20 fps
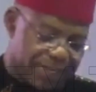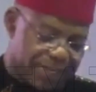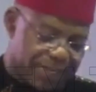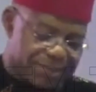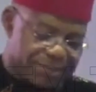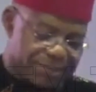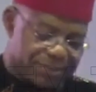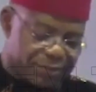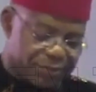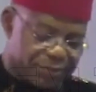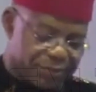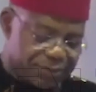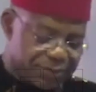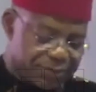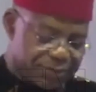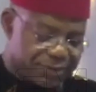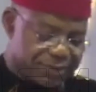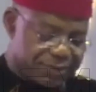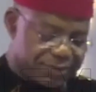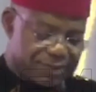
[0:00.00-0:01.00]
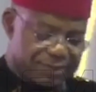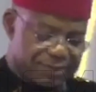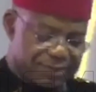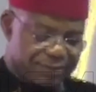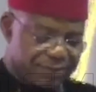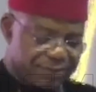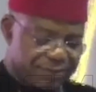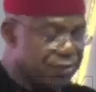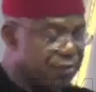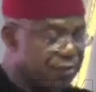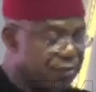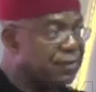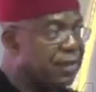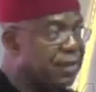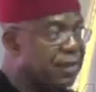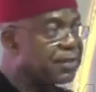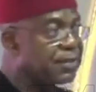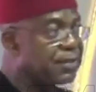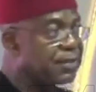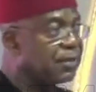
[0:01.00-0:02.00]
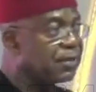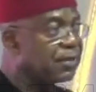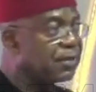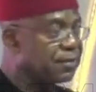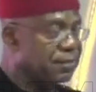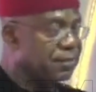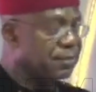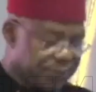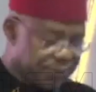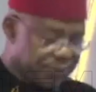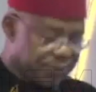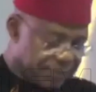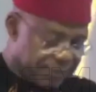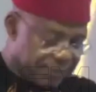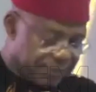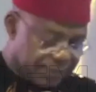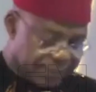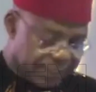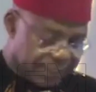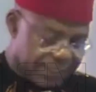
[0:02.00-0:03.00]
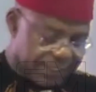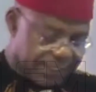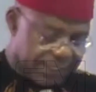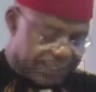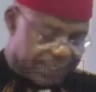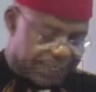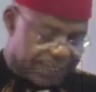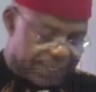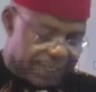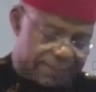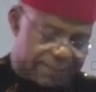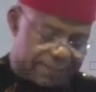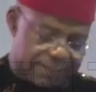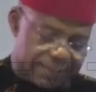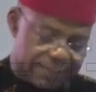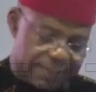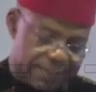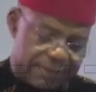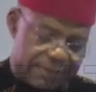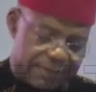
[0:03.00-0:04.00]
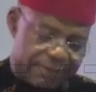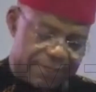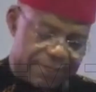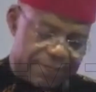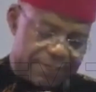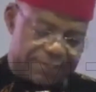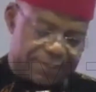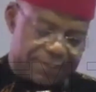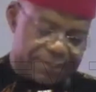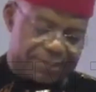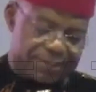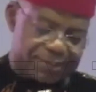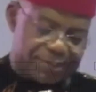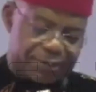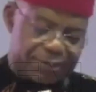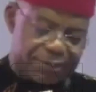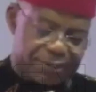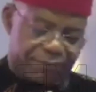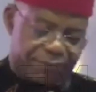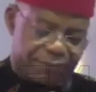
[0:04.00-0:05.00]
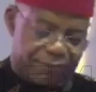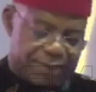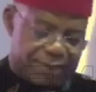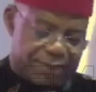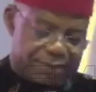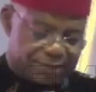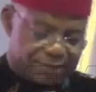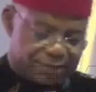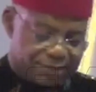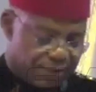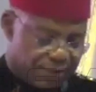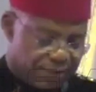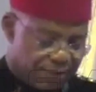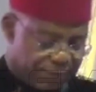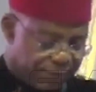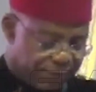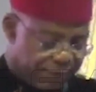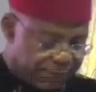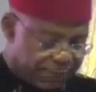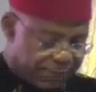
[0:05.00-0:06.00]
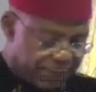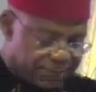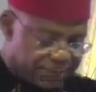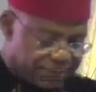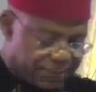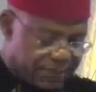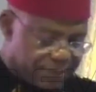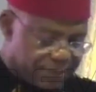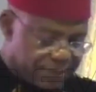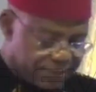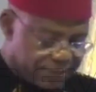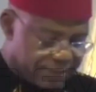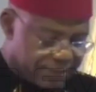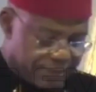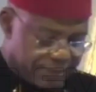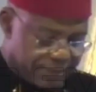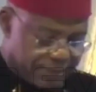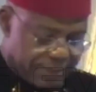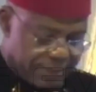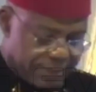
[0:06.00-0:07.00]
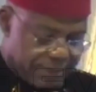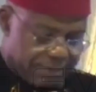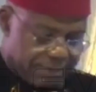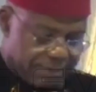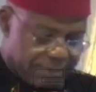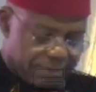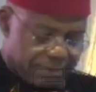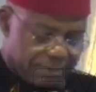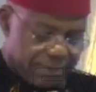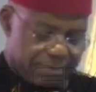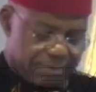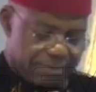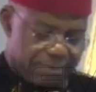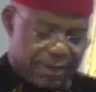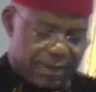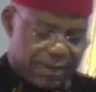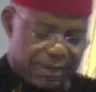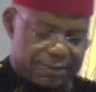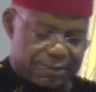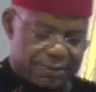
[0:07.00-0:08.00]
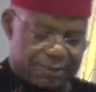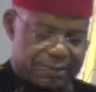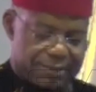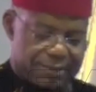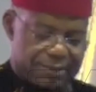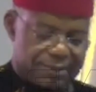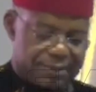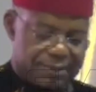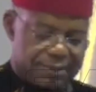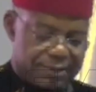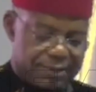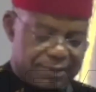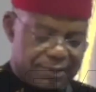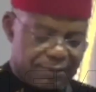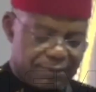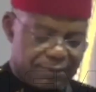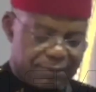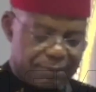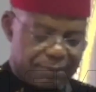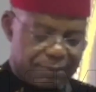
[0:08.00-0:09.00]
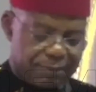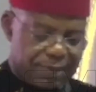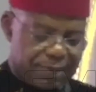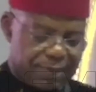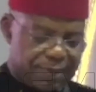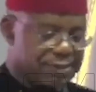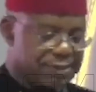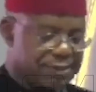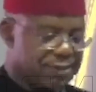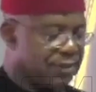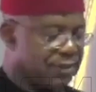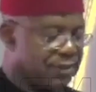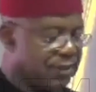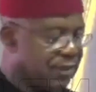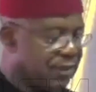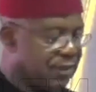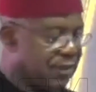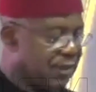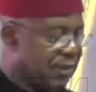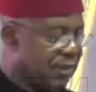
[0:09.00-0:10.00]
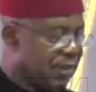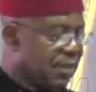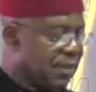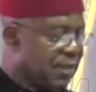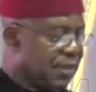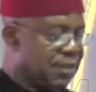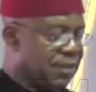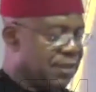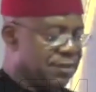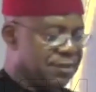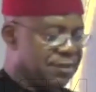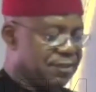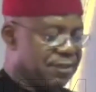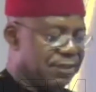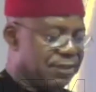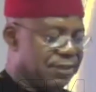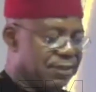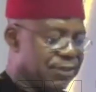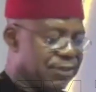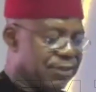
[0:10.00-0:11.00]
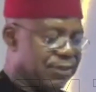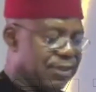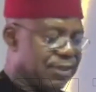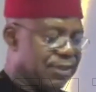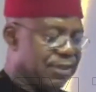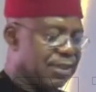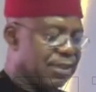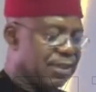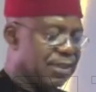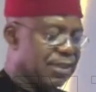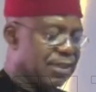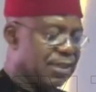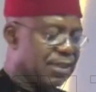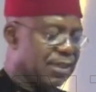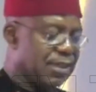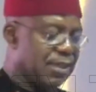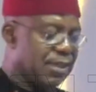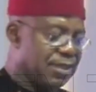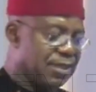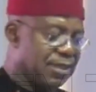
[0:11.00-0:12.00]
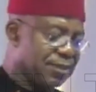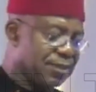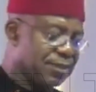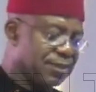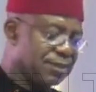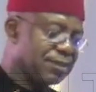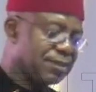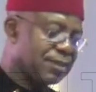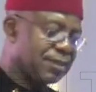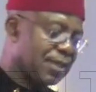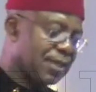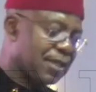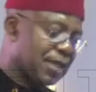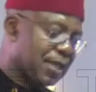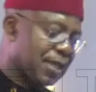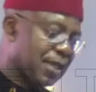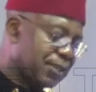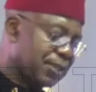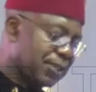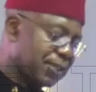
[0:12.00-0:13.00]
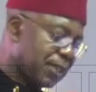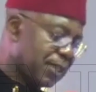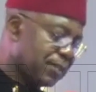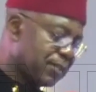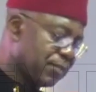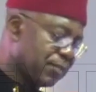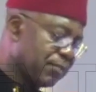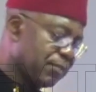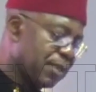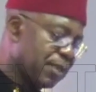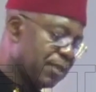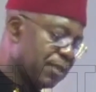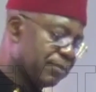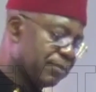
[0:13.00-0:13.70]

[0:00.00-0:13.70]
institutions and civil society organizations that are here, very distinguished friends of Abia State, members of the press, distinguished ladies and gentlemen.